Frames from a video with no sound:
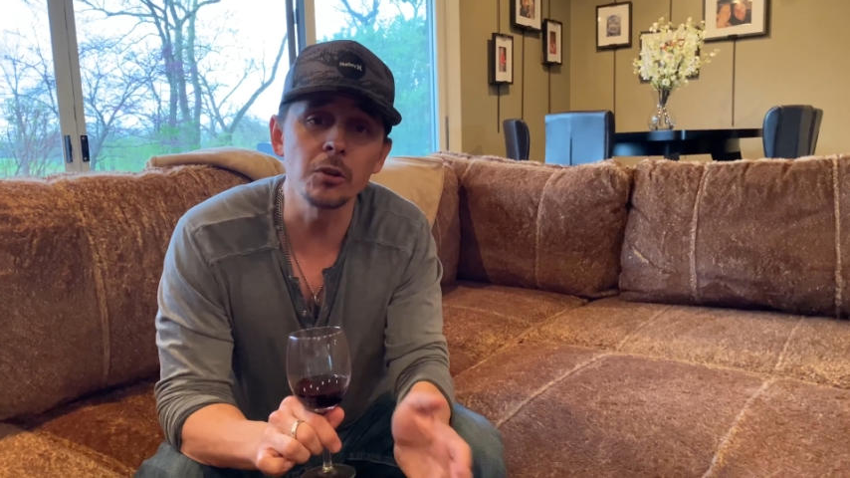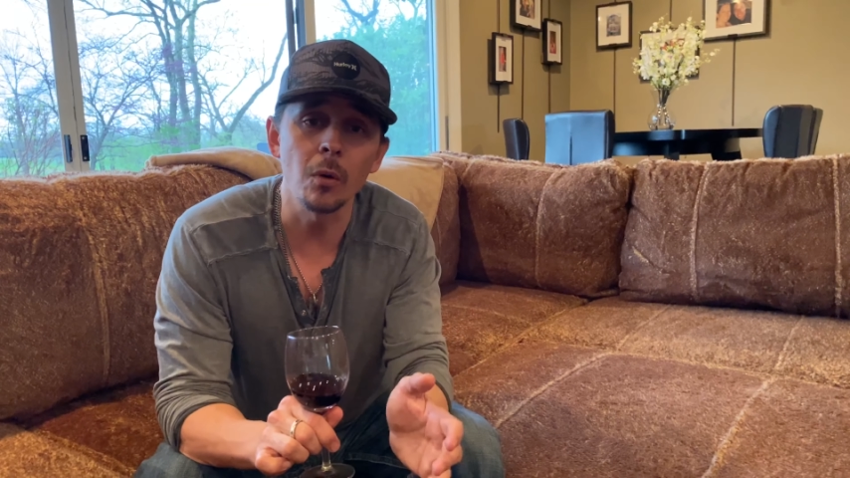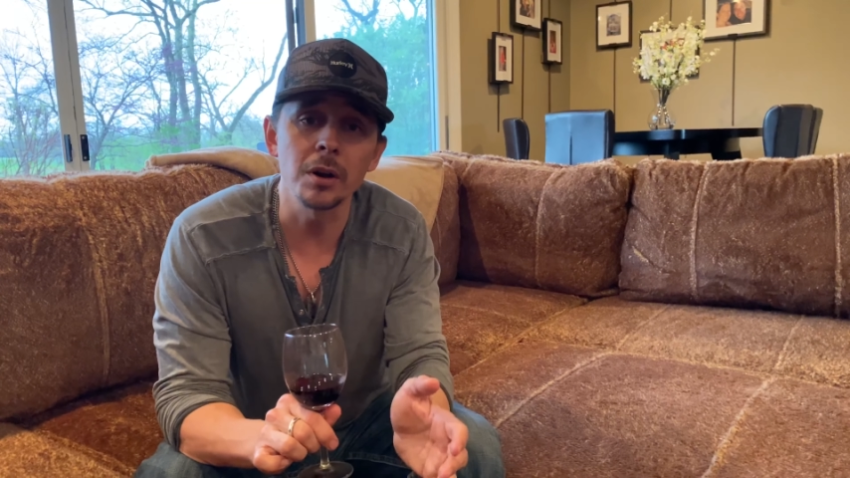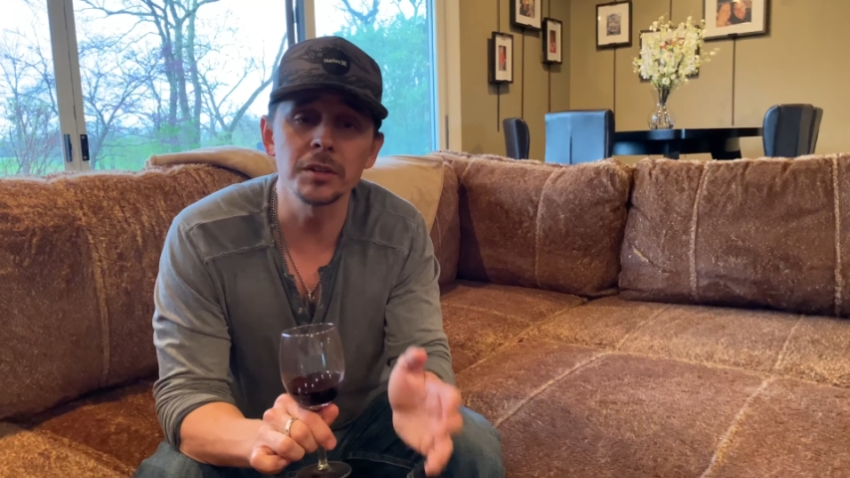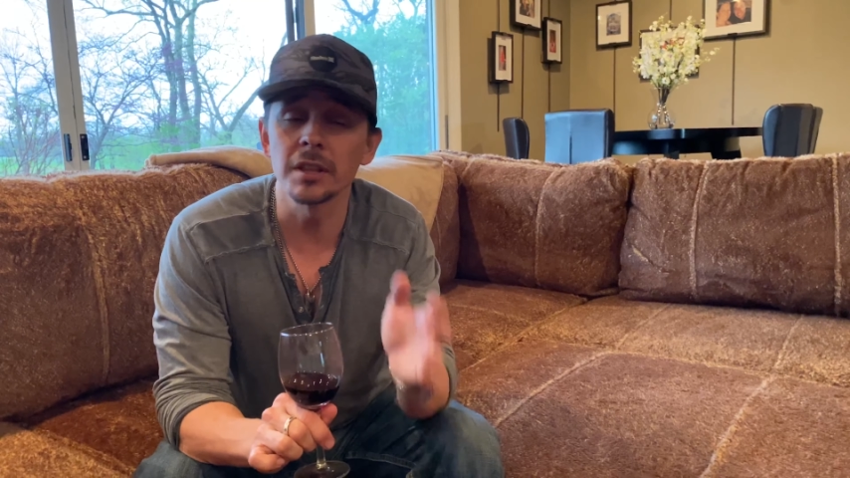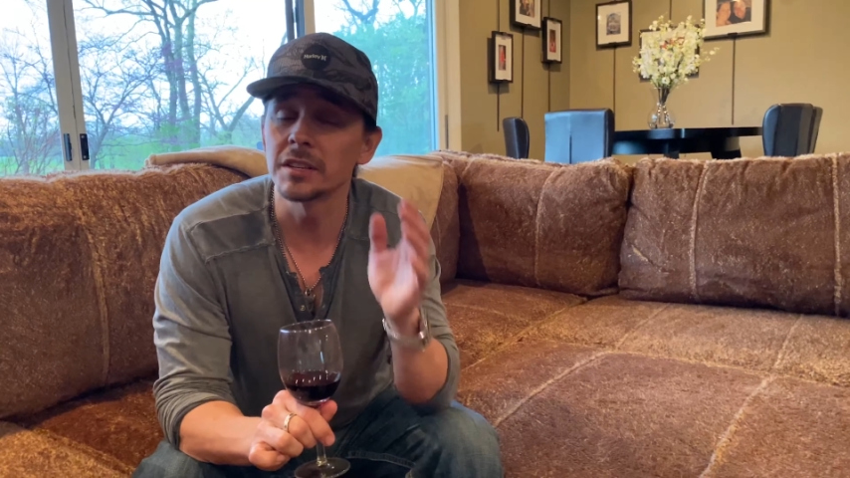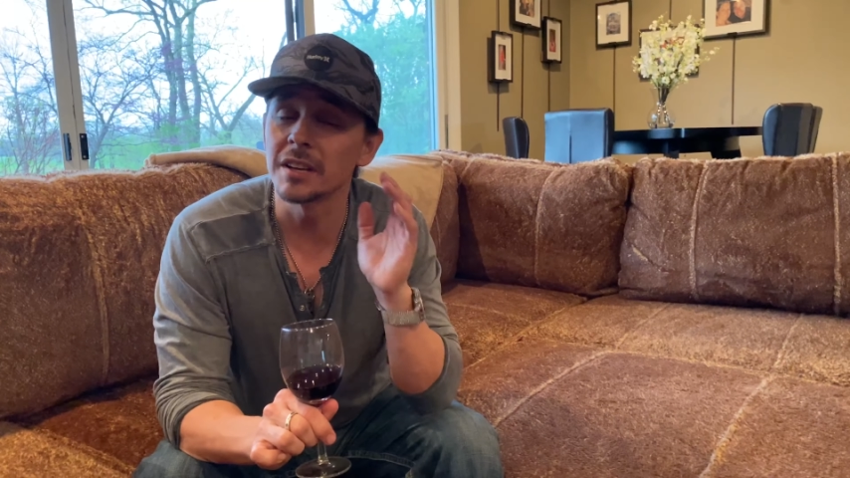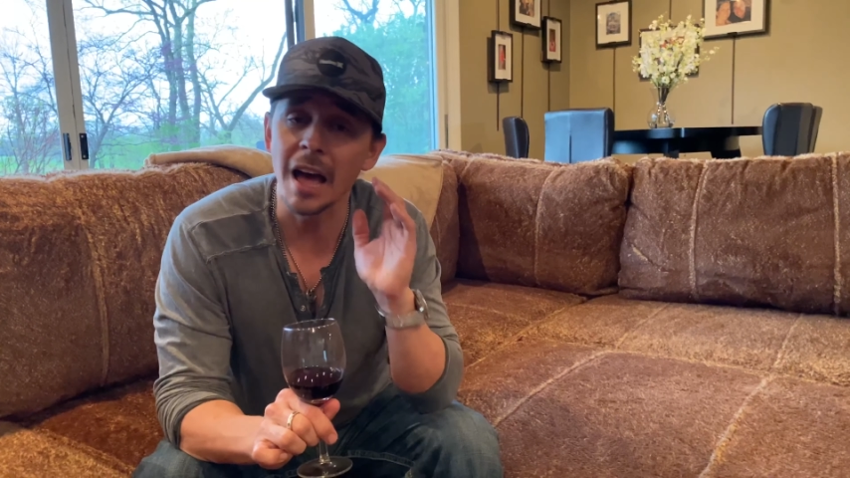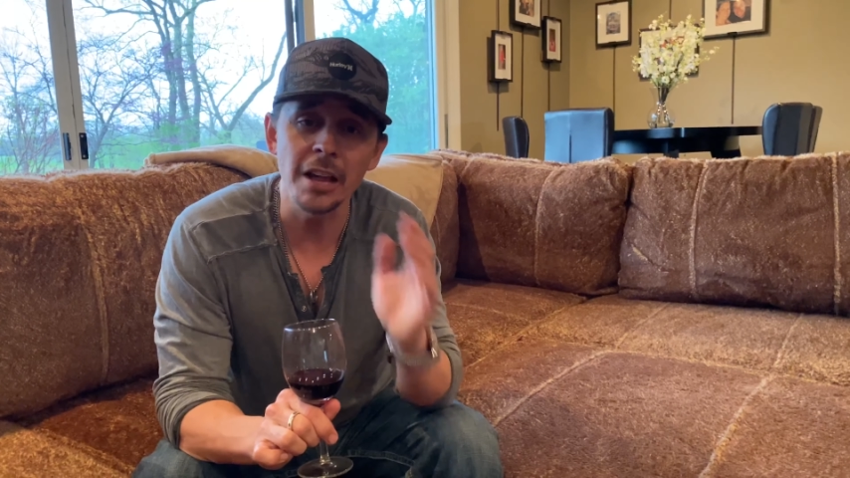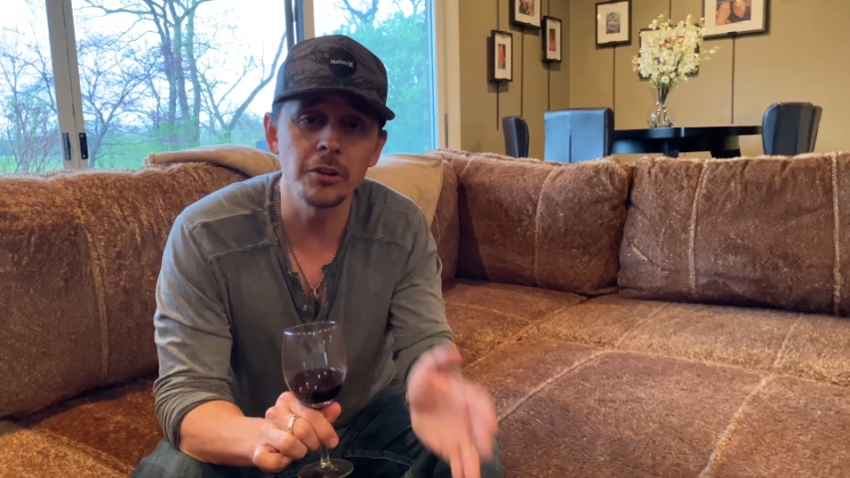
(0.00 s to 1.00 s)
yours, that's
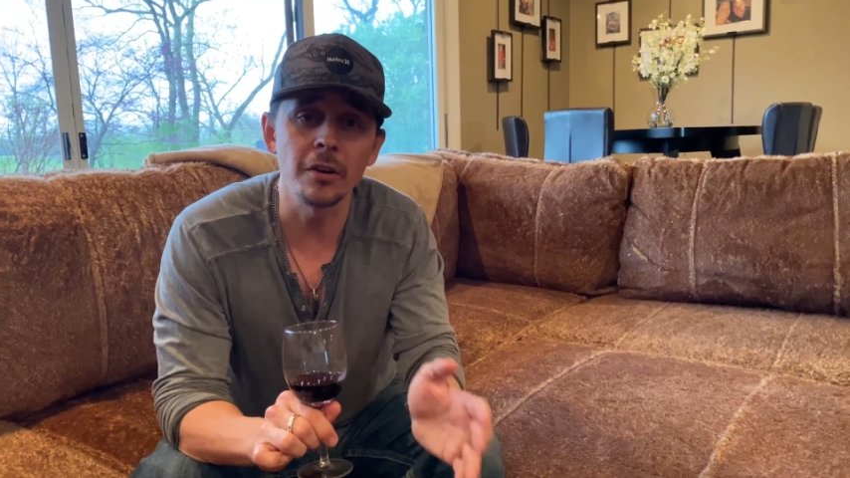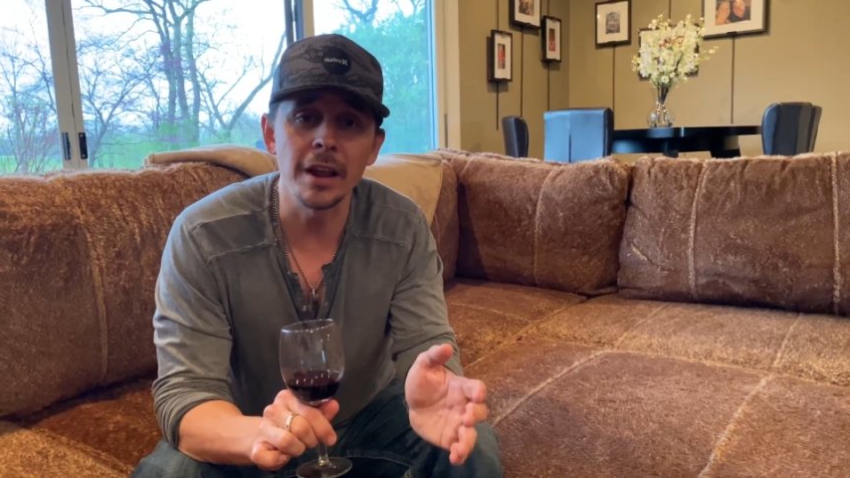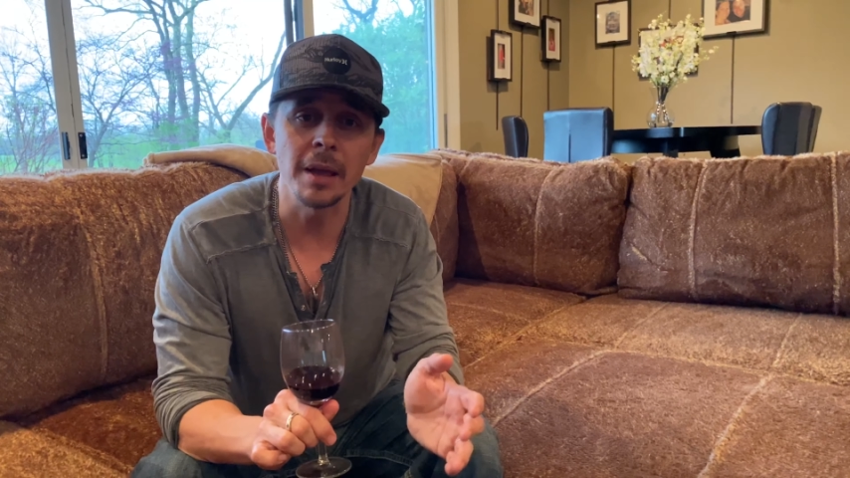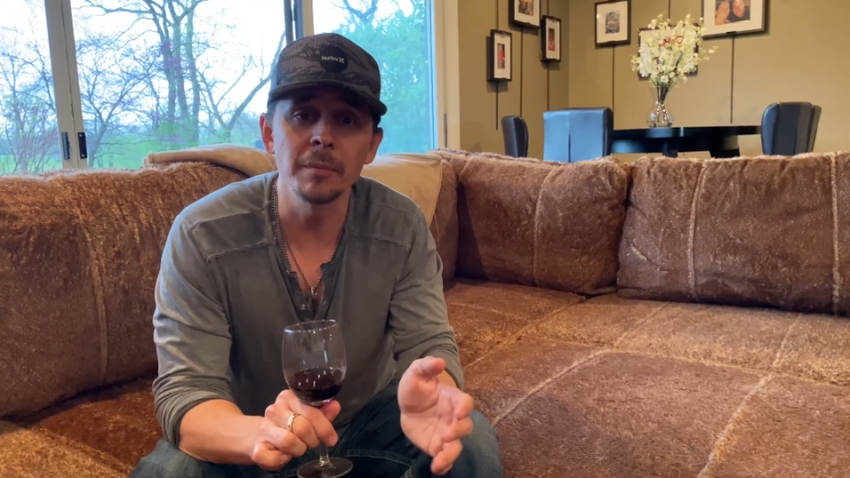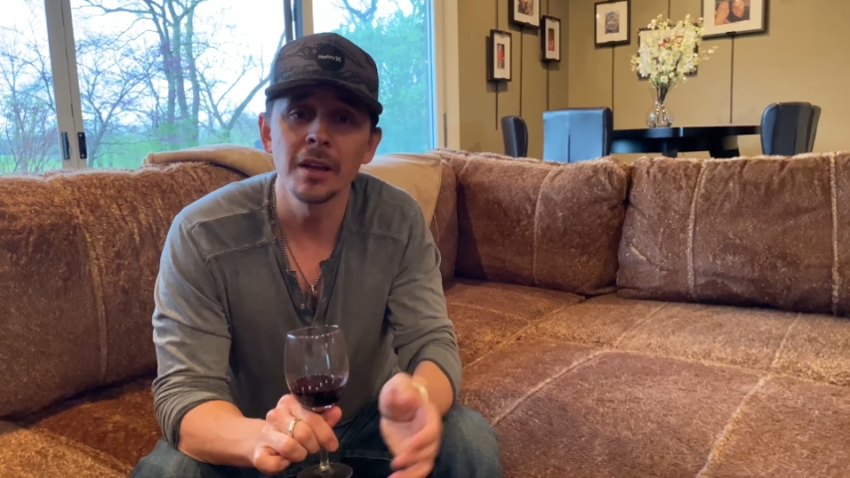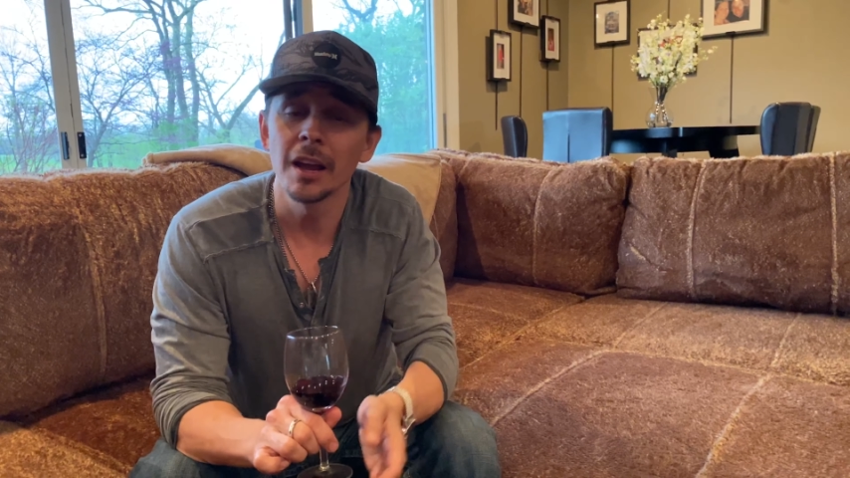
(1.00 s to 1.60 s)
not in your name,